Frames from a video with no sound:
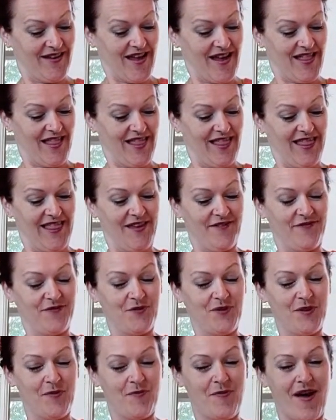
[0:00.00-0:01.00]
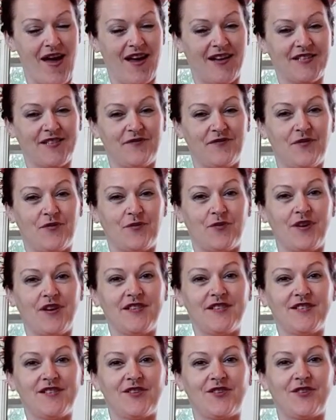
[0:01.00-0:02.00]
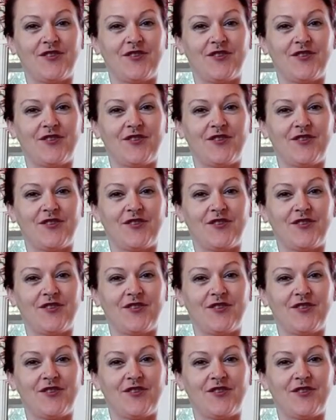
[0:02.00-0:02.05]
And lift with the backs of the wrists,